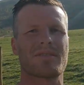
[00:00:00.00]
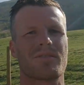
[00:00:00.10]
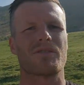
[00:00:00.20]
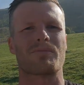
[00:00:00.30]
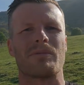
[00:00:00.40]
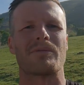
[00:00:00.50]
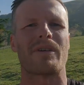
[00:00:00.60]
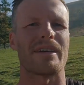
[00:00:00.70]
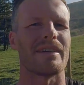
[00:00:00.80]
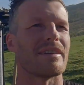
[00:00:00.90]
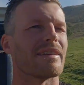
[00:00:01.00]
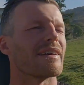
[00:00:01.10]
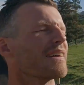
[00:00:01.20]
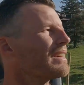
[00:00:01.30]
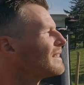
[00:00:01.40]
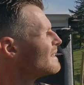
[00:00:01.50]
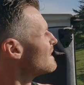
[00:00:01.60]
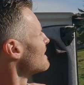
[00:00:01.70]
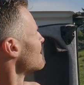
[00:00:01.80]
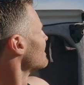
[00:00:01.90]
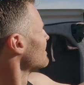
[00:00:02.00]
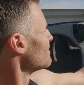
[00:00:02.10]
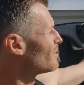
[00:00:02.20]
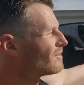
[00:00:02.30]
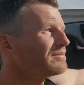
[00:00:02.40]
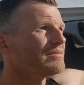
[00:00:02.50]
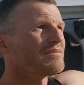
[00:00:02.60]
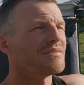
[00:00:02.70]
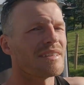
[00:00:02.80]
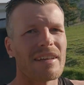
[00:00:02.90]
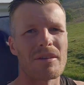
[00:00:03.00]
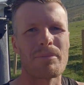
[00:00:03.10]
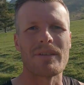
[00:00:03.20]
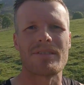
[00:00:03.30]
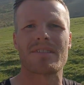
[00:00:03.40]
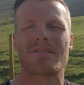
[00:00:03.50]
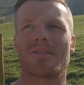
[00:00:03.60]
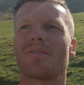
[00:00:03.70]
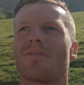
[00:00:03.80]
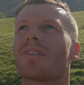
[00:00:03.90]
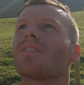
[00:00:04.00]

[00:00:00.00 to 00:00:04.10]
the sun's probably right in you there, but you get the picture. It's a lovely